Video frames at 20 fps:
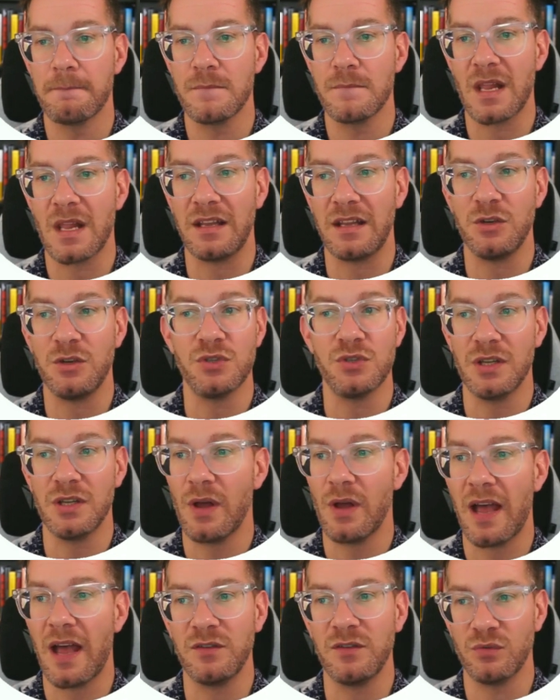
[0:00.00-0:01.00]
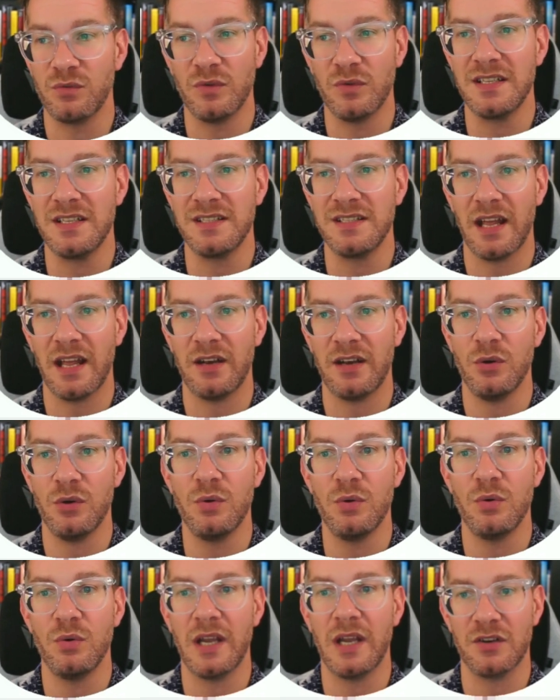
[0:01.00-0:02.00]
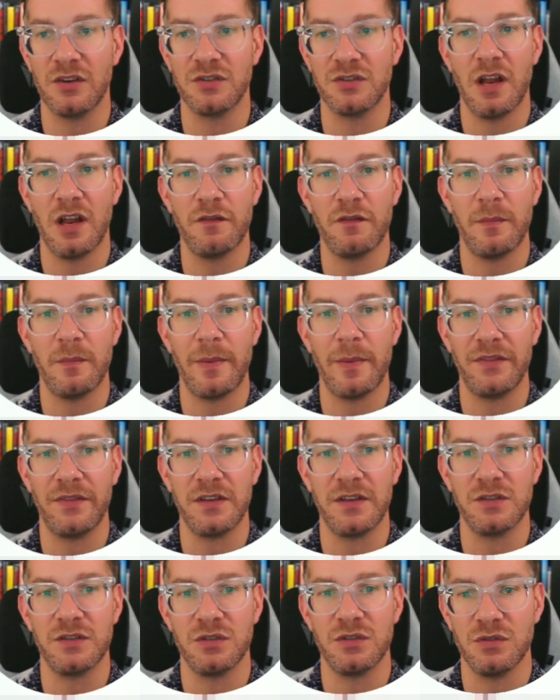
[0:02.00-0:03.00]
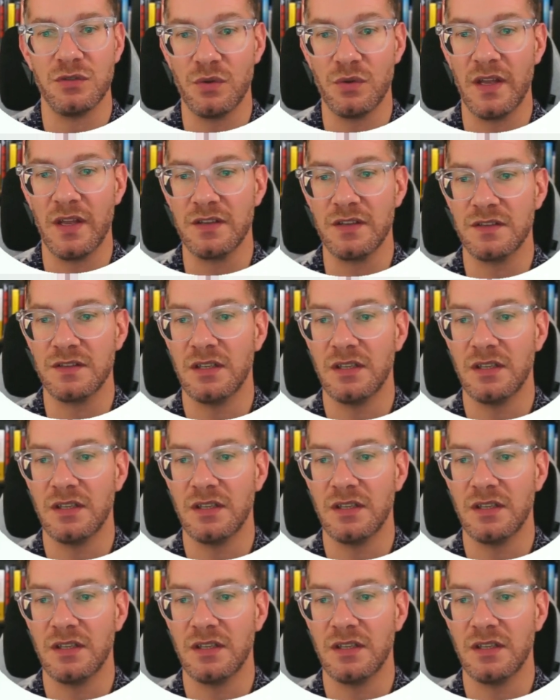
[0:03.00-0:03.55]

And you still haven't really said who cares enough about this to do this.